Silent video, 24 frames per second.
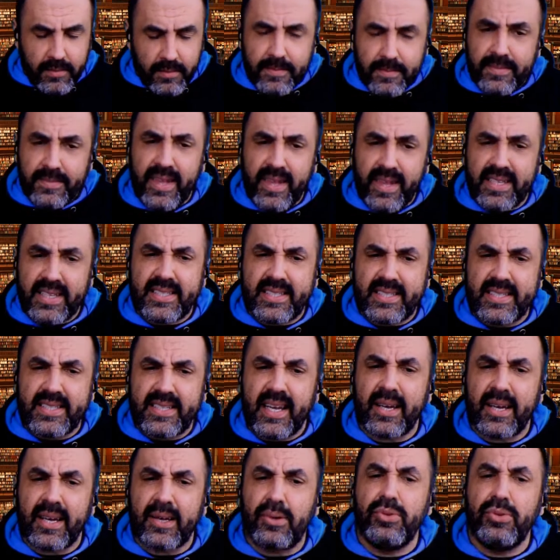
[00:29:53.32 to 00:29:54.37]
that's
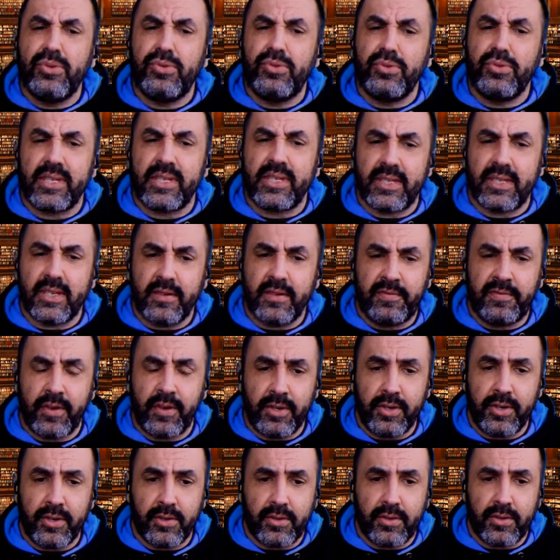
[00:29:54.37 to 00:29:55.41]
a good reason for
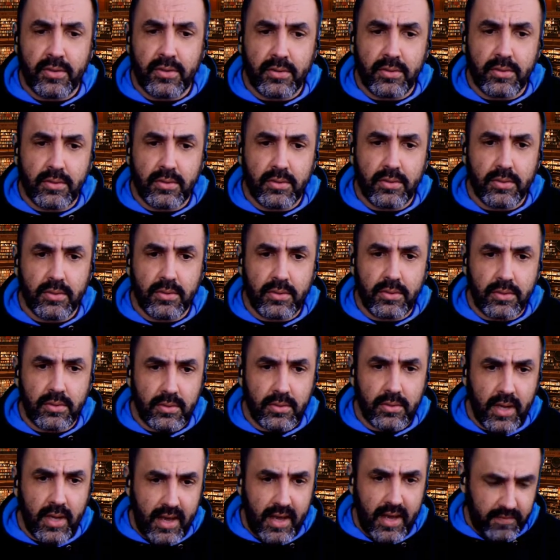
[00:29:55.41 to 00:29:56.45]
you to
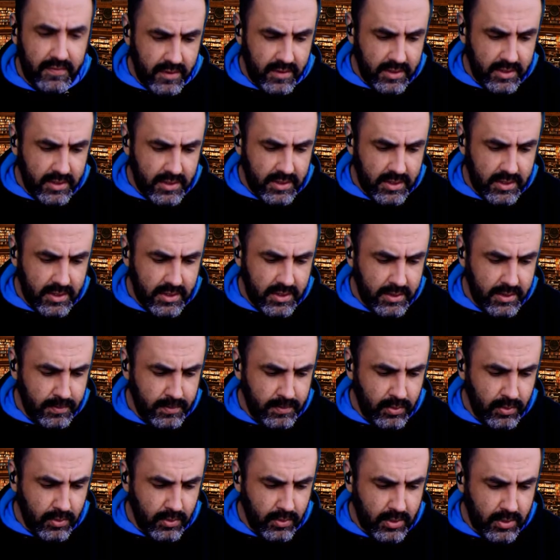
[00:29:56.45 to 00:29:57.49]
have this
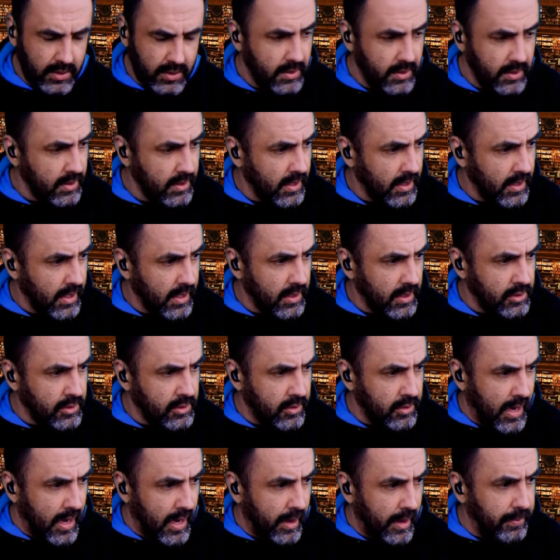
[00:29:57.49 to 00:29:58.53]
book,
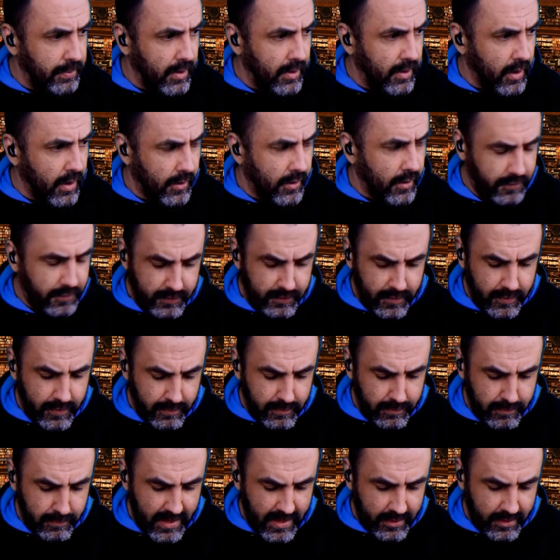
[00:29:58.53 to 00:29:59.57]
Tribe of
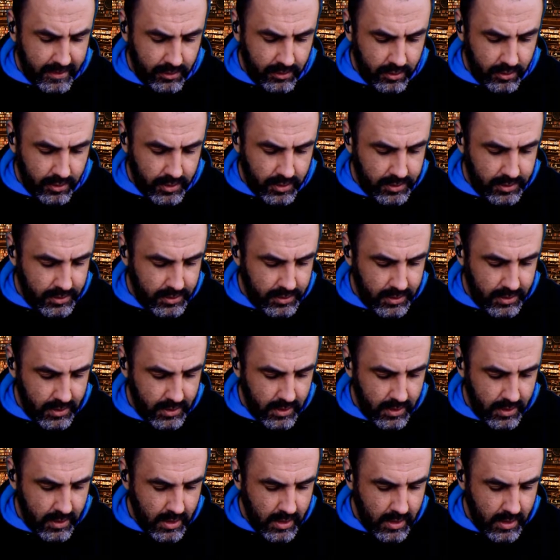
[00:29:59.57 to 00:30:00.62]
Mentors.
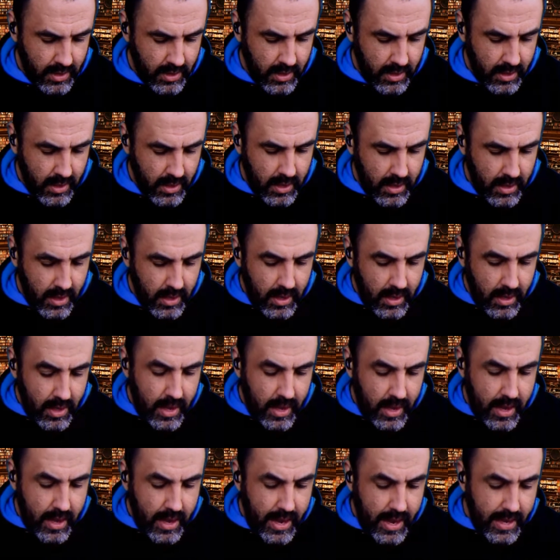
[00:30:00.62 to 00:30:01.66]

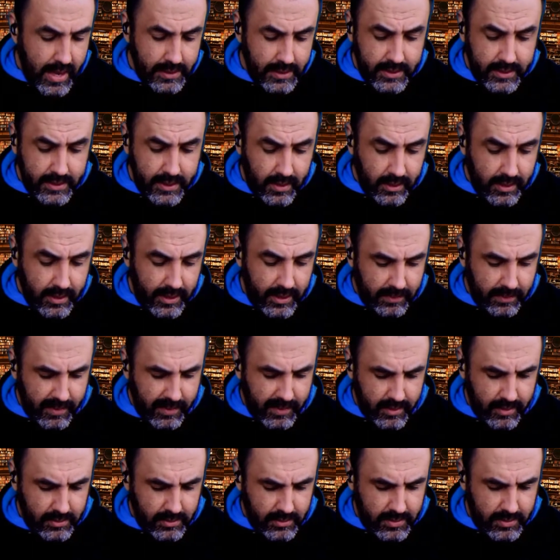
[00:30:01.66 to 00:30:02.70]
And talking
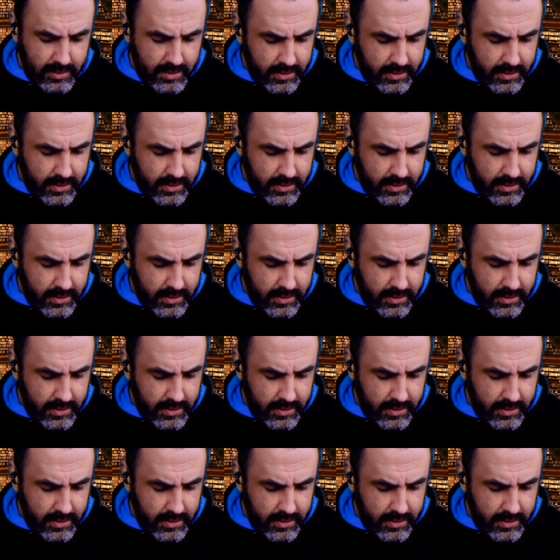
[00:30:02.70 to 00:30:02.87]
about